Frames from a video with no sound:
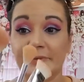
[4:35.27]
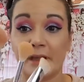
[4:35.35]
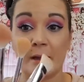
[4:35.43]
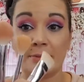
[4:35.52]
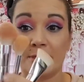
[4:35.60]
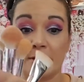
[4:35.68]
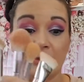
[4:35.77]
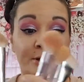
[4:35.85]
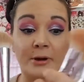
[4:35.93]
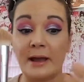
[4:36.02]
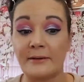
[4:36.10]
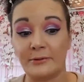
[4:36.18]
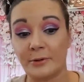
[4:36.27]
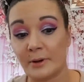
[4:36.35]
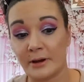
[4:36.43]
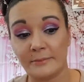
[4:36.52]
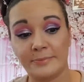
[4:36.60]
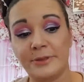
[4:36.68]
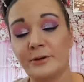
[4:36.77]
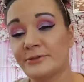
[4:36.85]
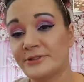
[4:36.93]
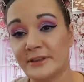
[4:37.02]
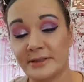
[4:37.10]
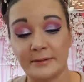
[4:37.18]
yeah, they're everywhere. You'll
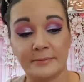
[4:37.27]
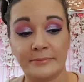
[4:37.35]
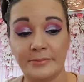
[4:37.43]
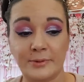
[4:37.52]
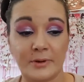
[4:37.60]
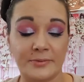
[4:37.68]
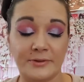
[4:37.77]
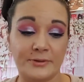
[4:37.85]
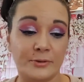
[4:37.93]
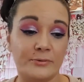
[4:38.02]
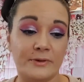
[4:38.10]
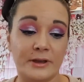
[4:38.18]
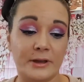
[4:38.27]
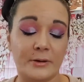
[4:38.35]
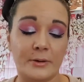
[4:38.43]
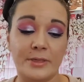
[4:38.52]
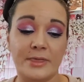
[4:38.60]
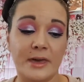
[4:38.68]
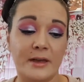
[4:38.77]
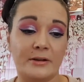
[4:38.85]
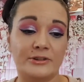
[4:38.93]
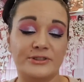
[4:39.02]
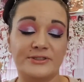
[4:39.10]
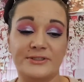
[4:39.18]
see them throughout this whole video. They
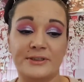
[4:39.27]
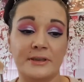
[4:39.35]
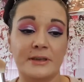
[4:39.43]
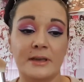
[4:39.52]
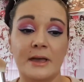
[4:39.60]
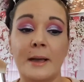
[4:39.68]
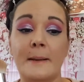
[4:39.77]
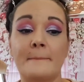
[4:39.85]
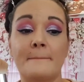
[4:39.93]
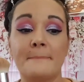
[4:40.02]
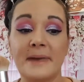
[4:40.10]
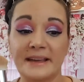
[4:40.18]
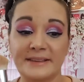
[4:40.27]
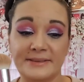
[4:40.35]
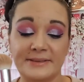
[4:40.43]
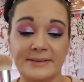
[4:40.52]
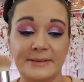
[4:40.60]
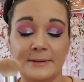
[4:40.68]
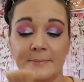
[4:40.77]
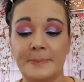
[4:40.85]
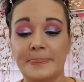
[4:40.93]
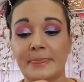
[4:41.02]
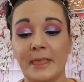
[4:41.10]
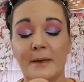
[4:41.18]
are just mixed.
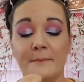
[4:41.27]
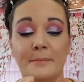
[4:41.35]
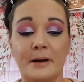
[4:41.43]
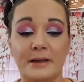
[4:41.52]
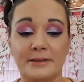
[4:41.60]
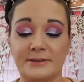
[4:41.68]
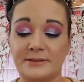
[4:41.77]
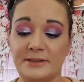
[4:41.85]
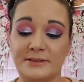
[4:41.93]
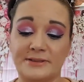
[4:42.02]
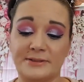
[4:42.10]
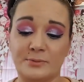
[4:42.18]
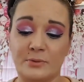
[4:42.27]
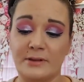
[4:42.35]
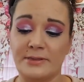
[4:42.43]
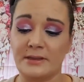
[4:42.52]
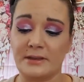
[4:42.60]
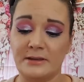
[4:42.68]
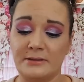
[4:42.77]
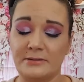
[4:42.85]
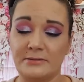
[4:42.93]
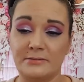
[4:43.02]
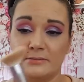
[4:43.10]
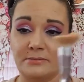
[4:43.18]
But this is one that
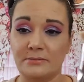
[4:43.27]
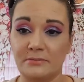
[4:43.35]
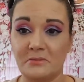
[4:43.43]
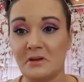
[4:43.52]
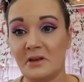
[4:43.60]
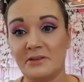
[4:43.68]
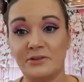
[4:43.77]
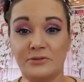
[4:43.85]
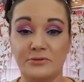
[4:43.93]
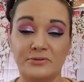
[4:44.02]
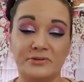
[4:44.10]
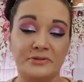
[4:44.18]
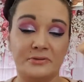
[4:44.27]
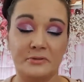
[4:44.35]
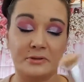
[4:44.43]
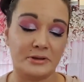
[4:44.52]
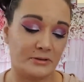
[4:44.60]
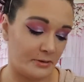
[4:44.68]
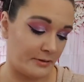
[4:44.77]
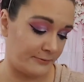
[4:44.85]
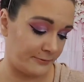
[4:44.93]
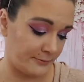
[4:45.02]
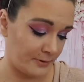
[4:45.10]
I use on and off.